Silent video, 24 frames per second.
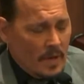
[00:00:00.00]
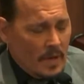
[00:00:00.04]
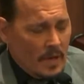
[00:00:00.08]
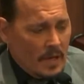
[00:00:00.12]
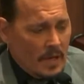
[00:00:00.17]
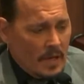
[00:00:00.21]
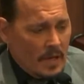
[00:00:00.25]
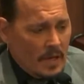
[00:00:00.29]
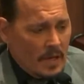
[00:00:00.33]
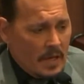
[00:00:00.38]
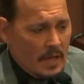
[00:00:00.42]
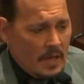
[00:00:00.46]

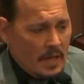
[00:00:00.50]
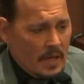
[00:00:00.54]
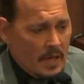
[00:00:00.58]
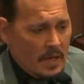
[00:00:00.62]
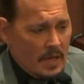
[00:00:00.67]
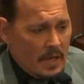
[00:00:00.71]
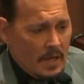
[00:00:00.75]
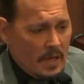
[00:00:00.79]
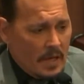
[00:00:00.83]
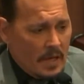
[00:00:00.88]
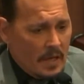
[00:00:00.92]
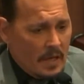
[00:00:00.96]

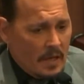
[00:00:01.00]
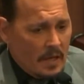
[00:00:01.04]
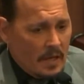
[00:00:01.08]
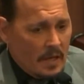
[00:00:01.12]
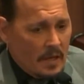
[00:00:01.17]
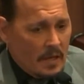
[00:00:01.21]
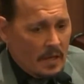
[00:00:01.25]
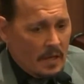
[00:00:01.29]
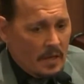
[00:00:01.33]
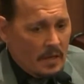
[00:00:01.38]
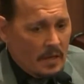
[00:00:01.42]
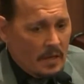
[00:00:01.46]

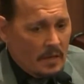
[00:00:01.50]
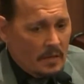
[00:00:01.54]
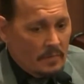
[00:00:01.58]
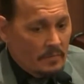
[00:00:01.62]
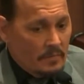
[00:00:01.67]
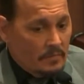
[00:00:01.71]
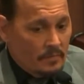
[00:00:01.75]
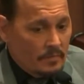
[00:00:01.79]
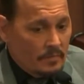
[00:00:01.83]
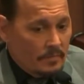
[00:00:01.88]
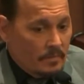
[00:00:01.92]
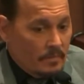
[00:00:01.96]

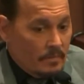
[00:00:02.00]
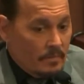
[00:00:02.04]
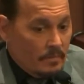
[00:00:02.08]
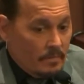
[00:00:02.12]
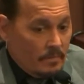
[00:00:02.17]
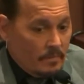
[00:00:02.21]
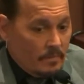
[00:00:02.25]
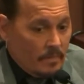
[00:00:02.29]
(silence)